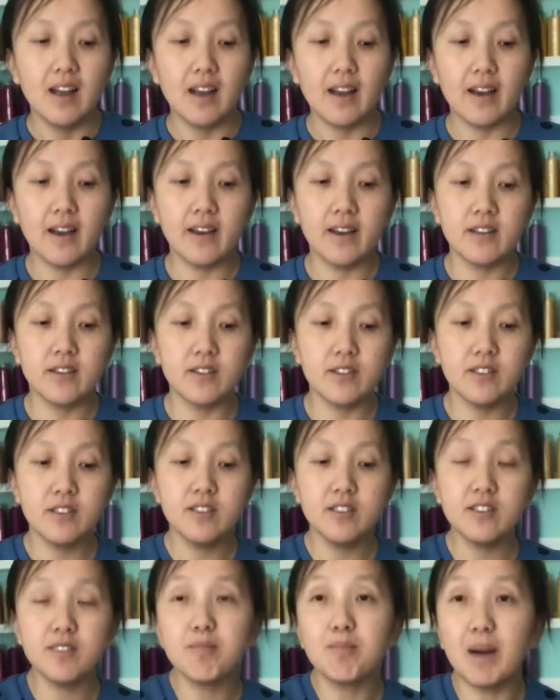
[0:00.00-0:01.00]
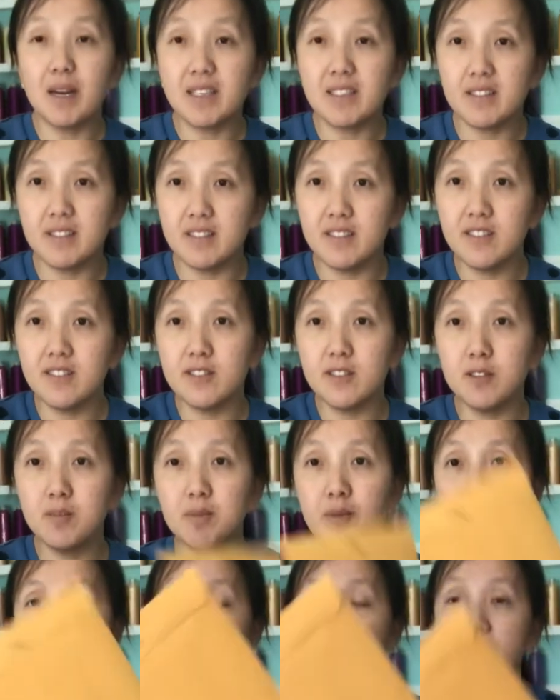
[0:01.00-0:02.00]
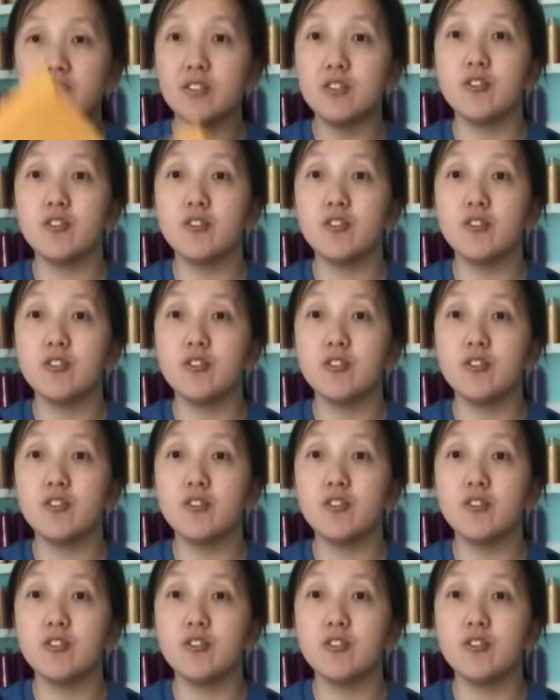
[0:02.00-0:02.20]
And this is my system, you guys.